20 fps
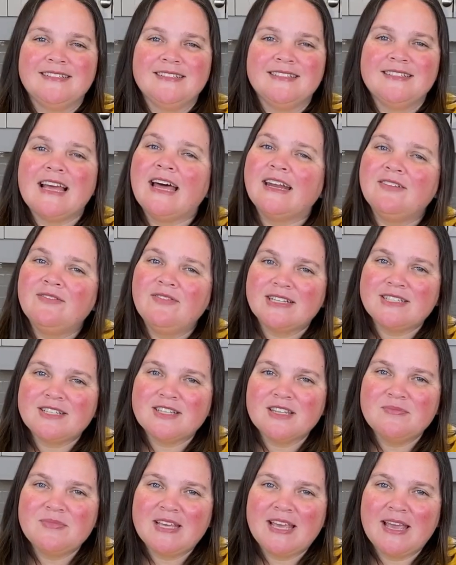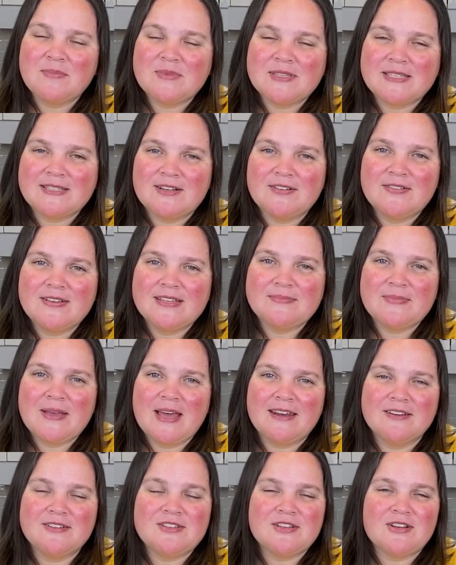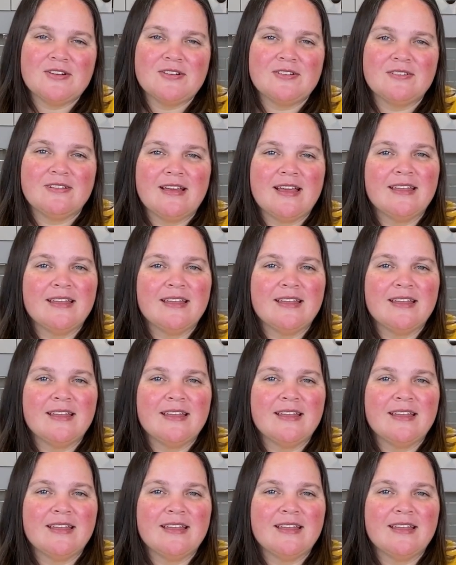Dad eventually became a service manager